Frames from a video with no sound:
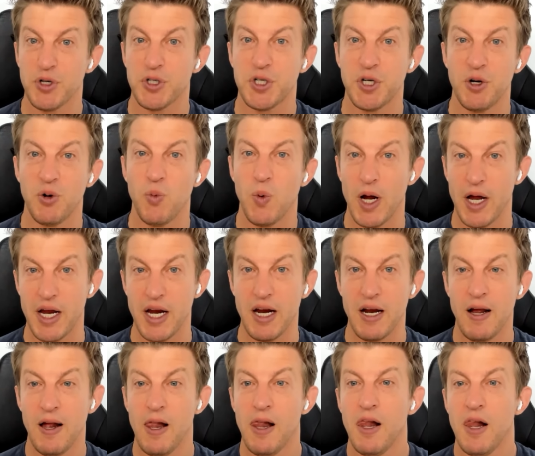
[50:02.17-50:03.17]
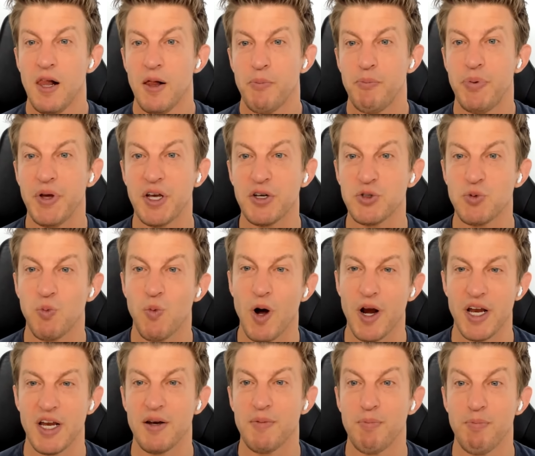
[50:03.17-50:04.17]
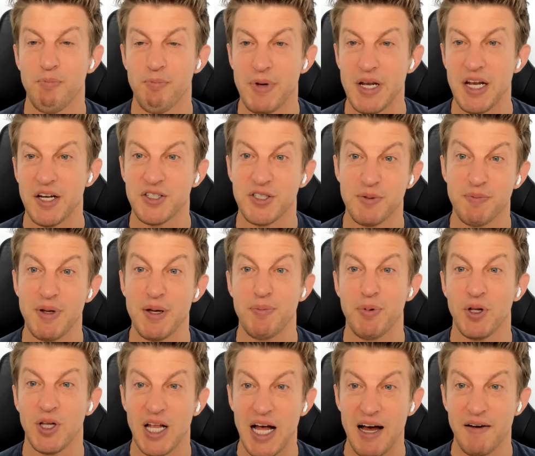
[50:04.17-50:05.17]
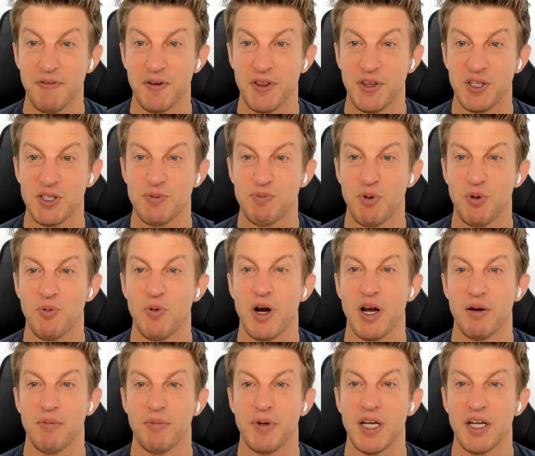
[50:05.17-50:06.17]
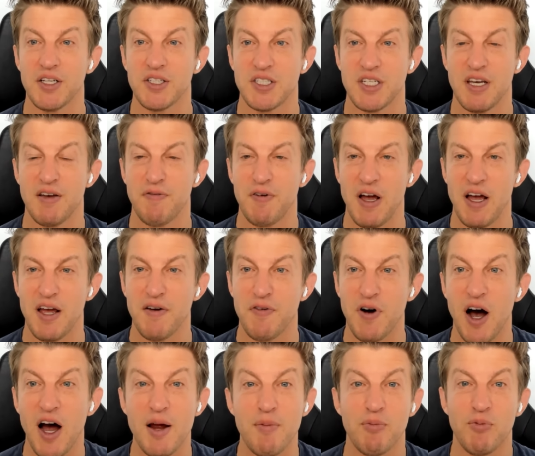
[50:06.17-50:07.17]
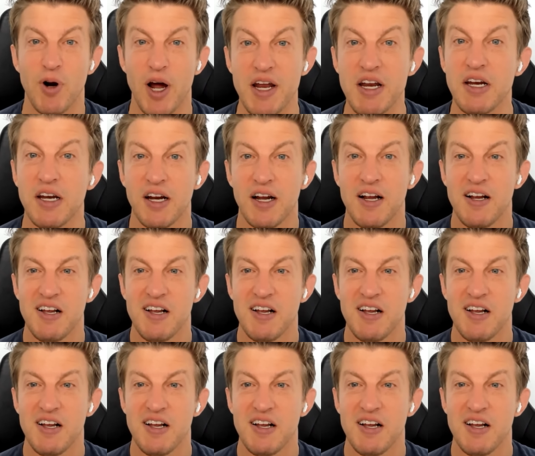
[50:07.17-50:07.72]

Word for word: push it away, because what it means, and people laugh at this, but what it means, if I'm right,